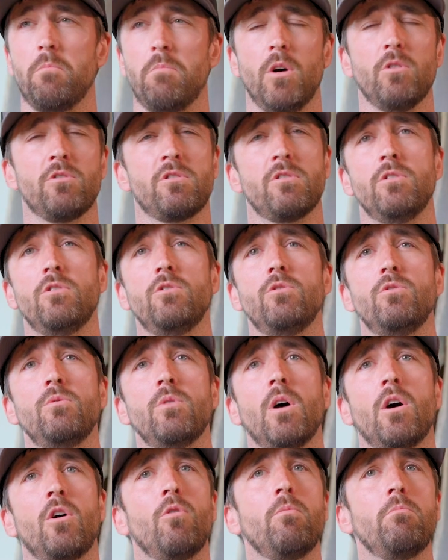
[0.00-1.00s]
most
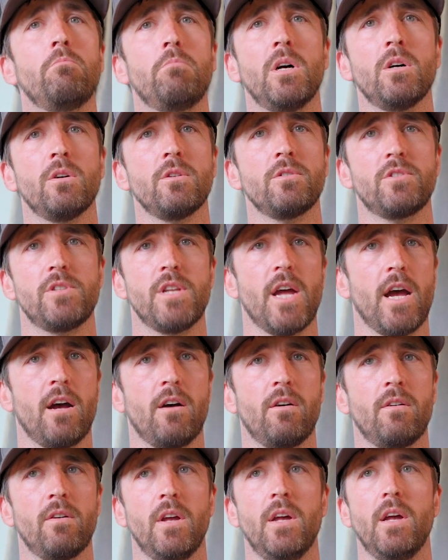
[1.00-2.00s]
new home builds
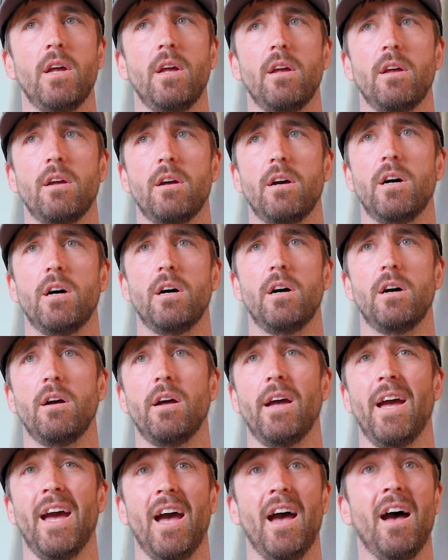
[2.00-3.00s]
now
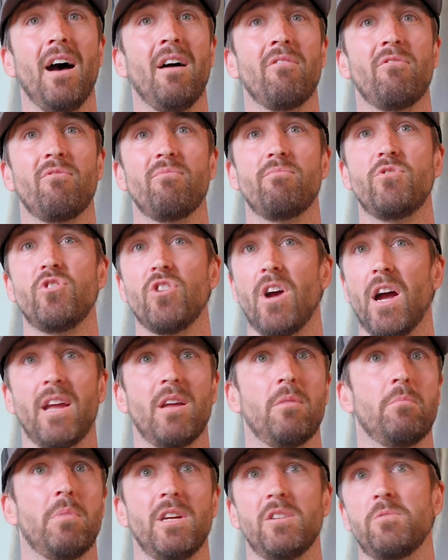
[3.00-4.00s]
have
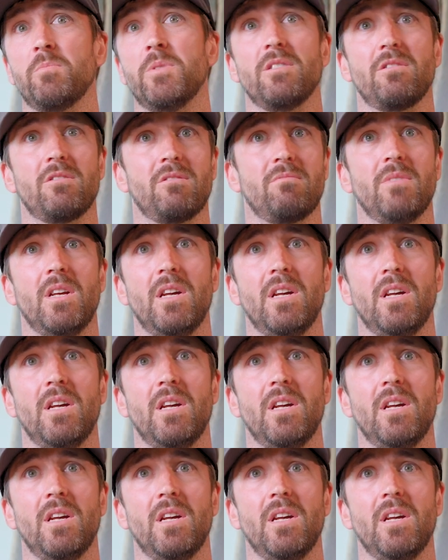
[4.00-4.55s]
giant basements.